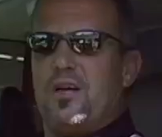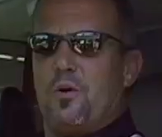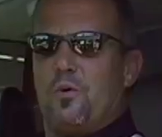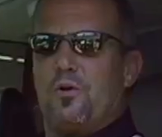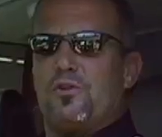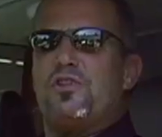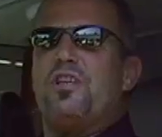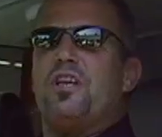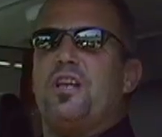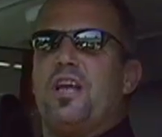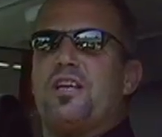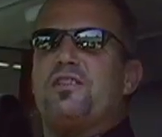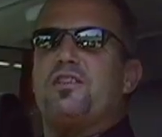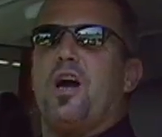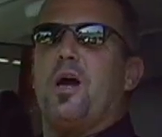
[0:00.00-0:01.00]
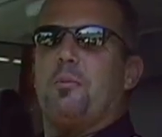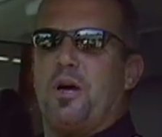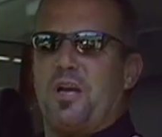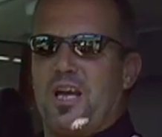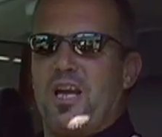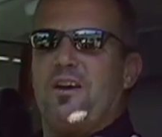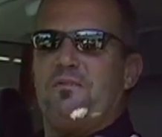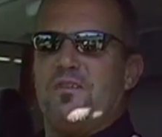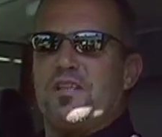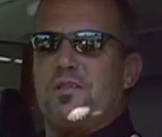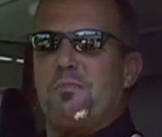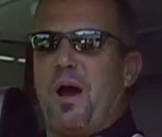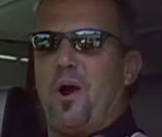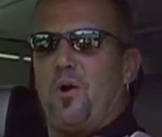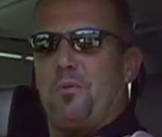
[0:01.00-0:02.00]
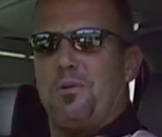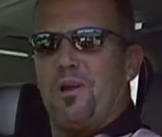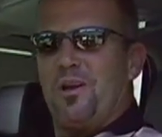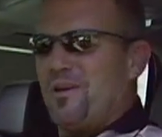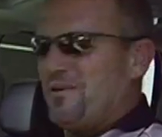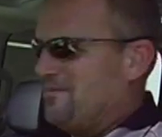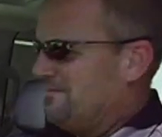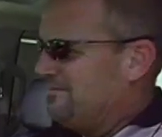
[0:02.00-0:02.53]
We'll see you next time on aFe's Power Play.